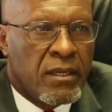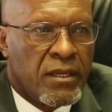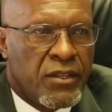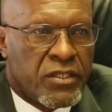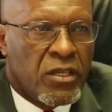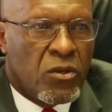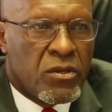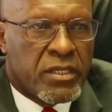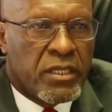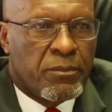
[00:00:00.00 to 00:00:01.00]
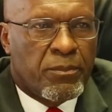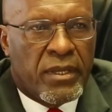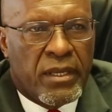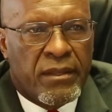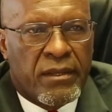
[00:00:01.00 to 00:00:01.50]
It is a long-term
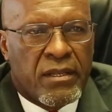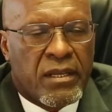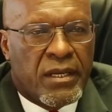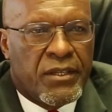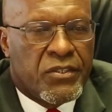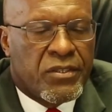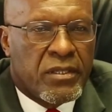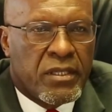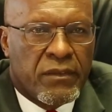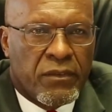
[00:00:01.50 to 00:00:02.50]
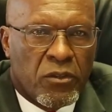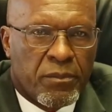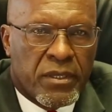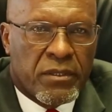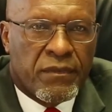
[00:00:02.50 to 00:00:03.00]
plan that guides the
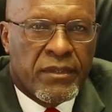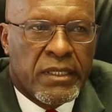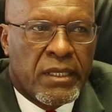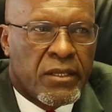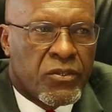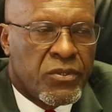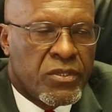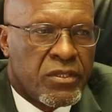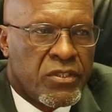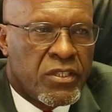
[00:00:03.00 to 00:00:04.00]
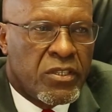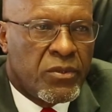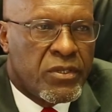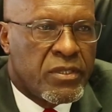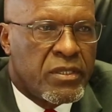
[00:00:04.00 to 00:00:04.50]
development of the electricity
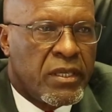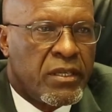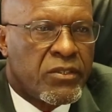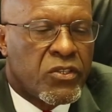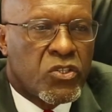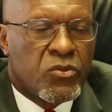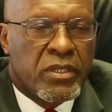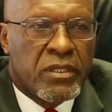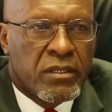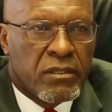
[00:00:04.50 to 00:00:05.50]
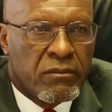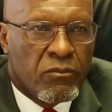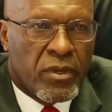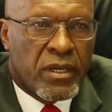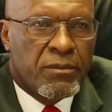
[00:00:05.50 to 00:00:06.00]
generation industry
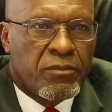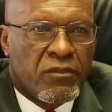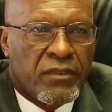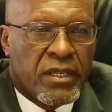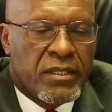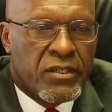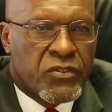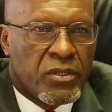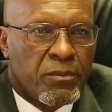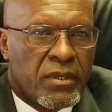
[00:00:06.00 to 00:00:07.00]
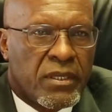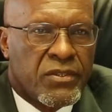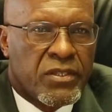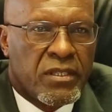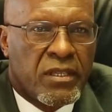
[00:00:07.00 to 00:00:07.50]
by providing supply
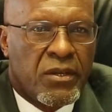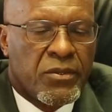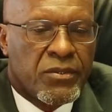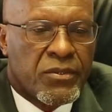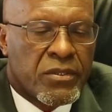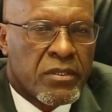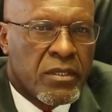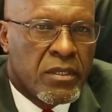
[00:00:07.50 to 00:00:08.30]
scenarios